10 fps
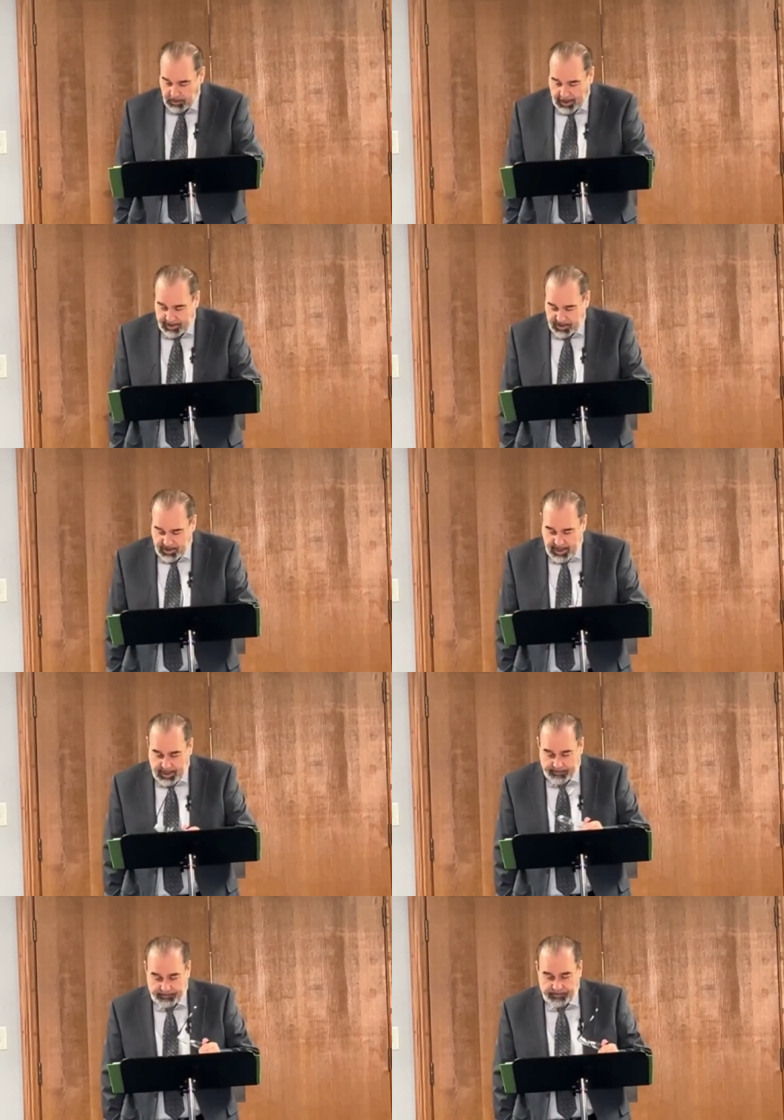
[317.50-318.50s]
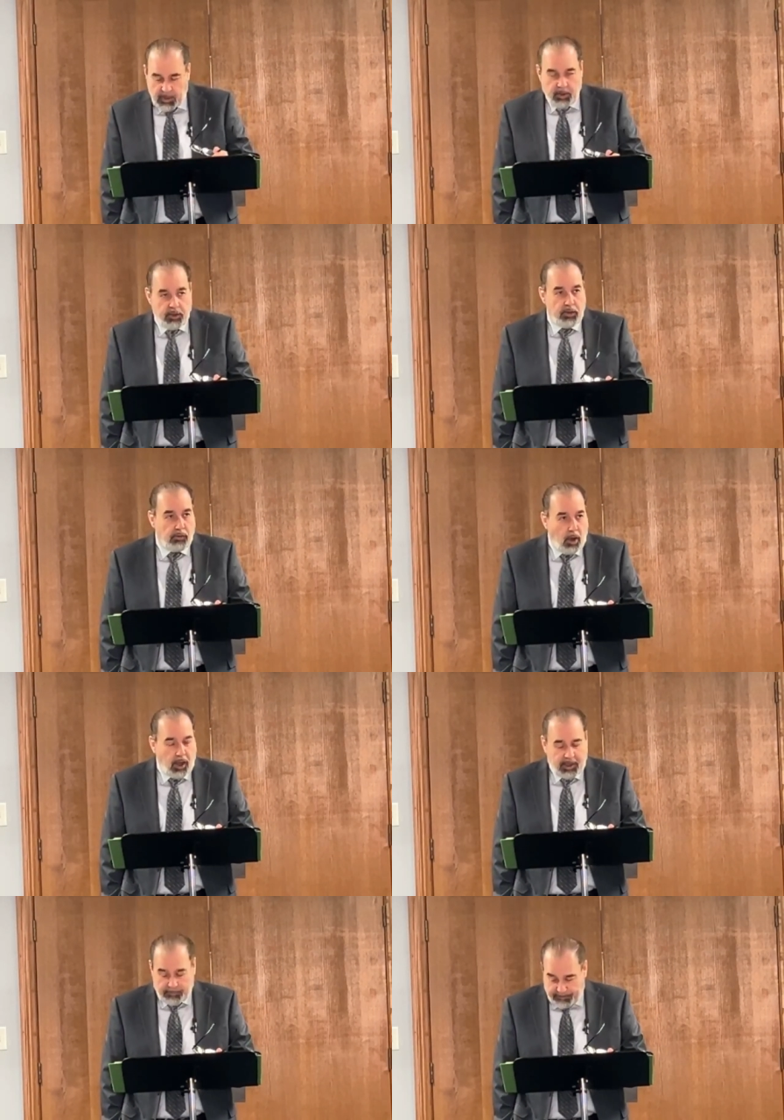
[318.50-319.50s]
So John is saying, you're
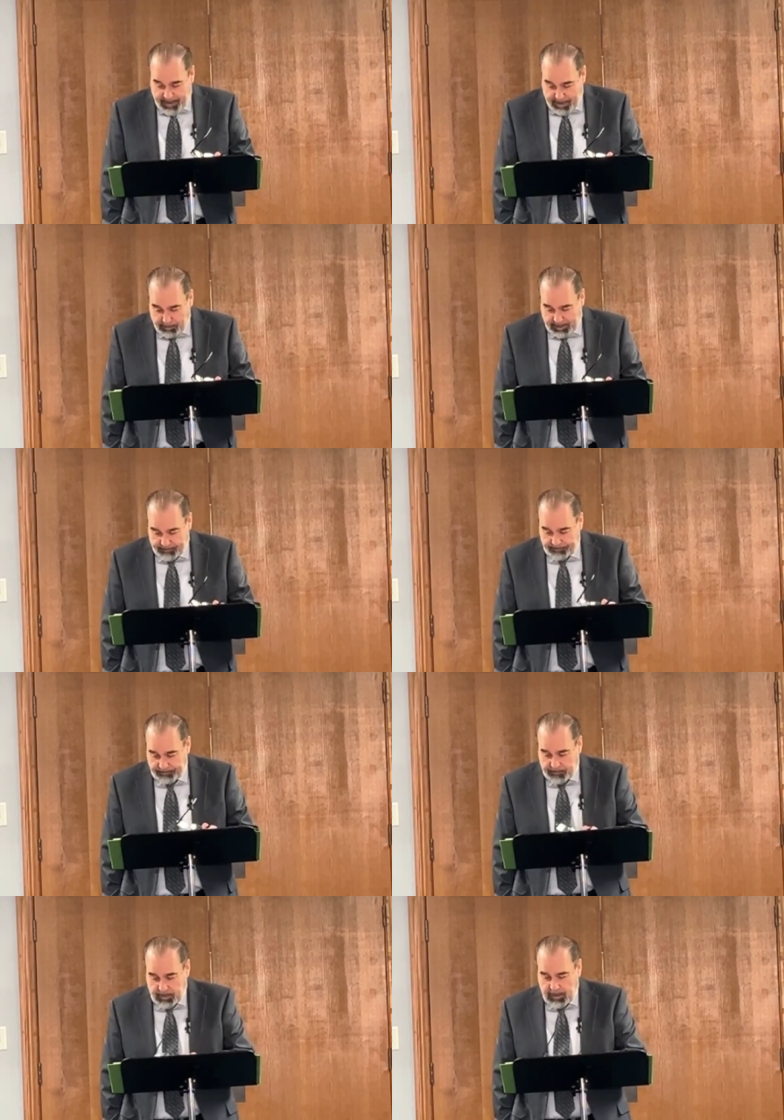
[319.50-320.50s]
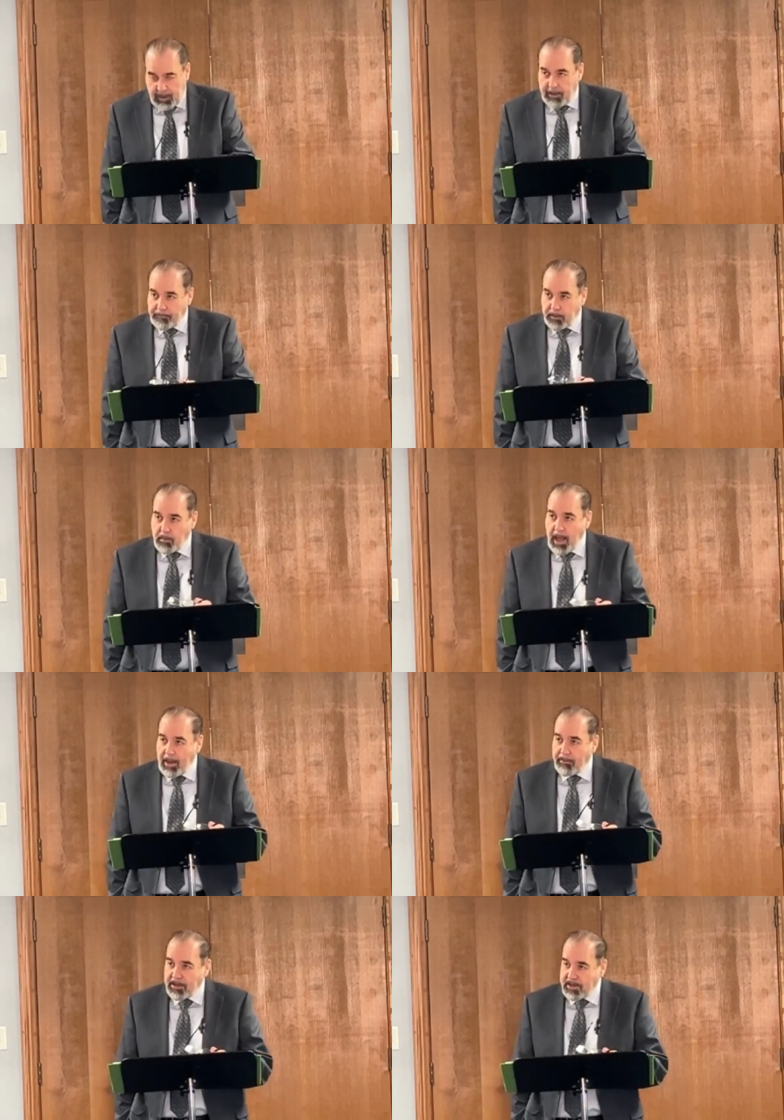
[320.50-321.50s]
all in the family if you
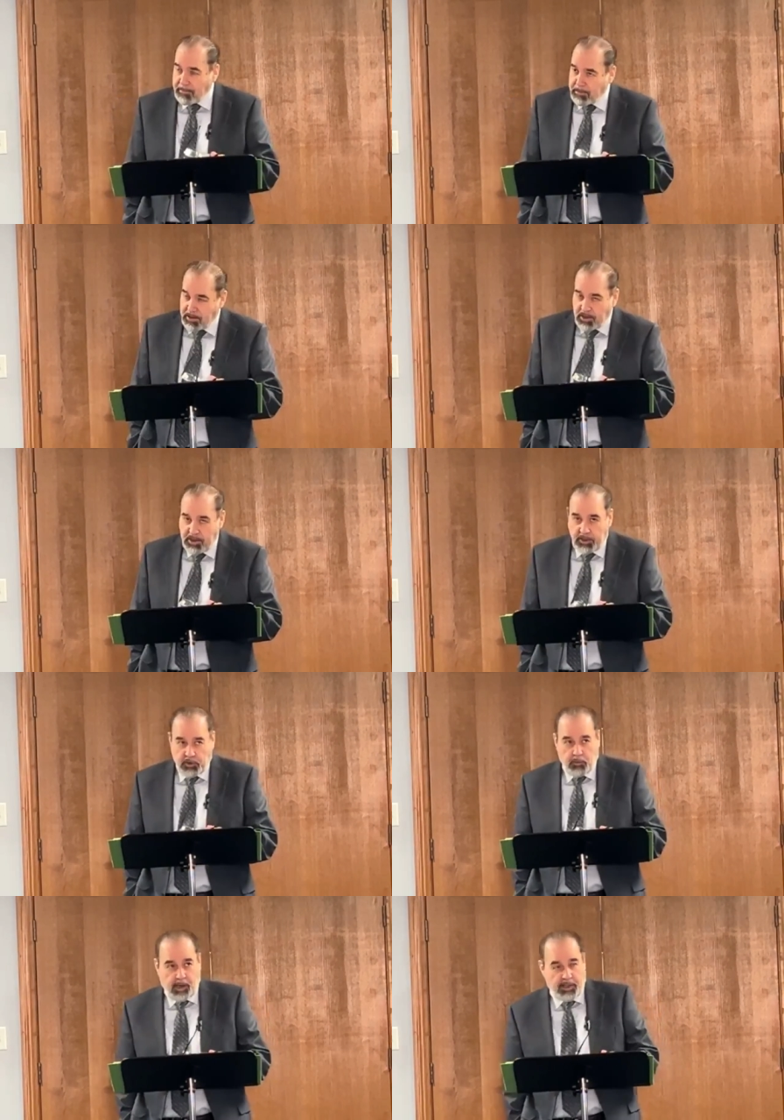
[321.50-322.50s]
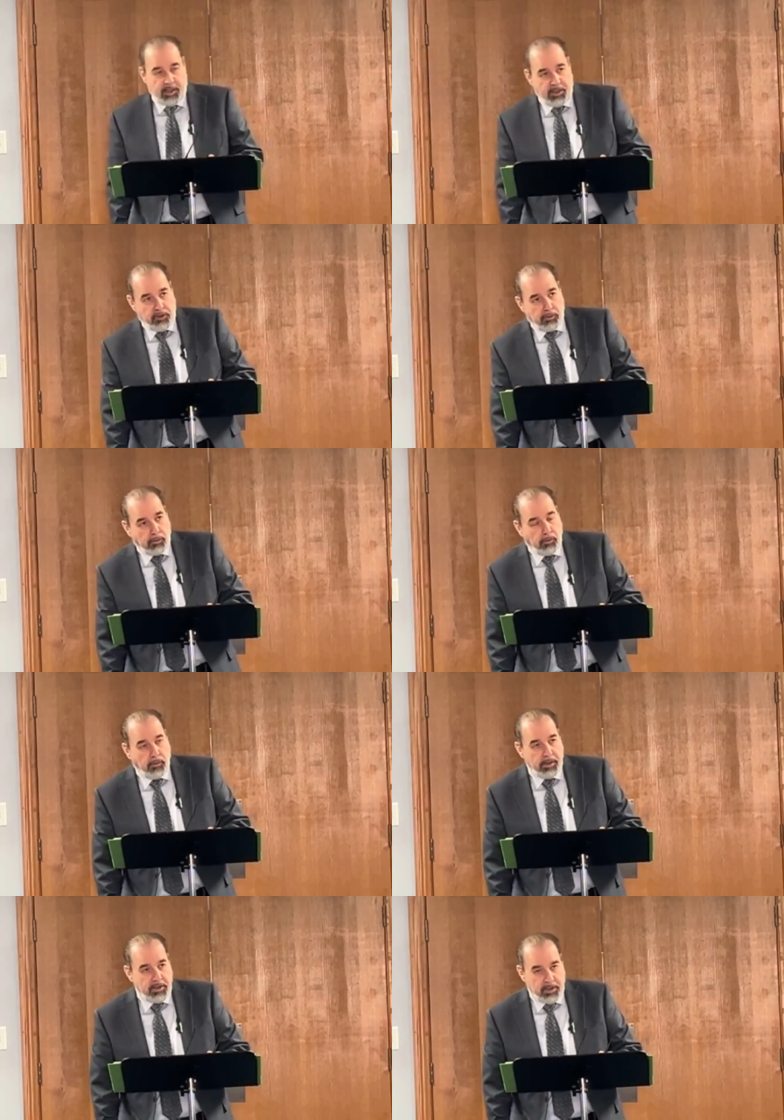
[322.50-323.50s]
have accepted Jesus Christ as your
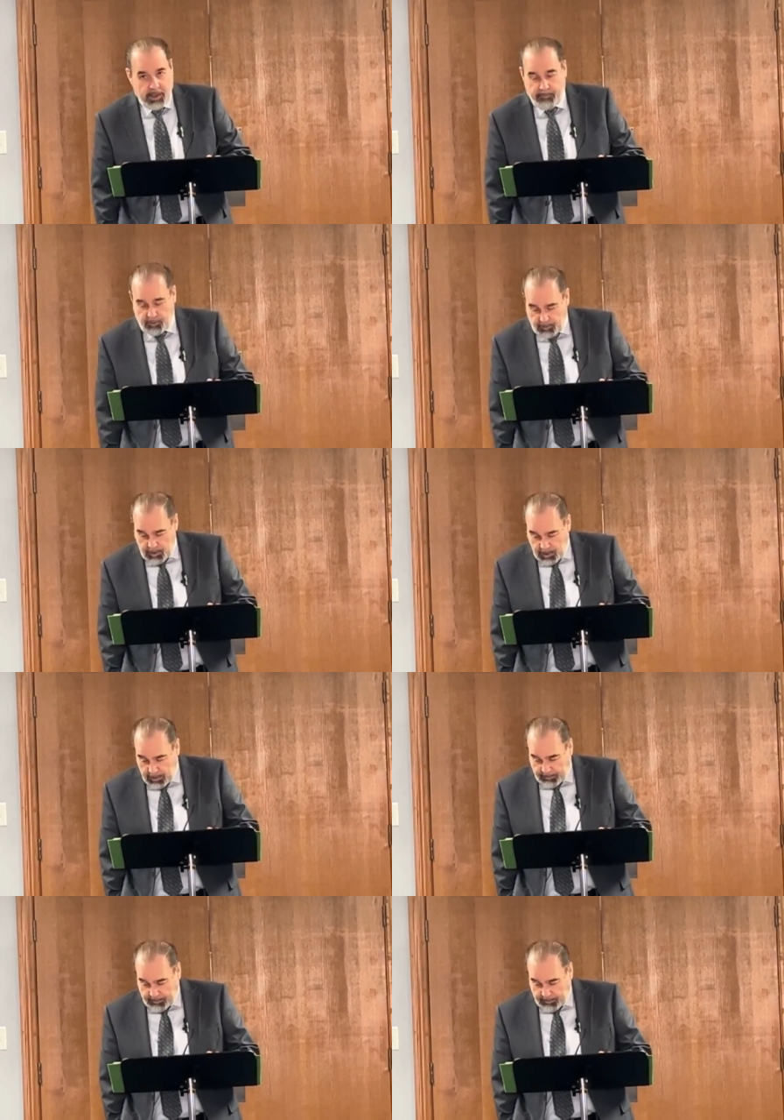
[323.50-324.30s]
Lord and Savior.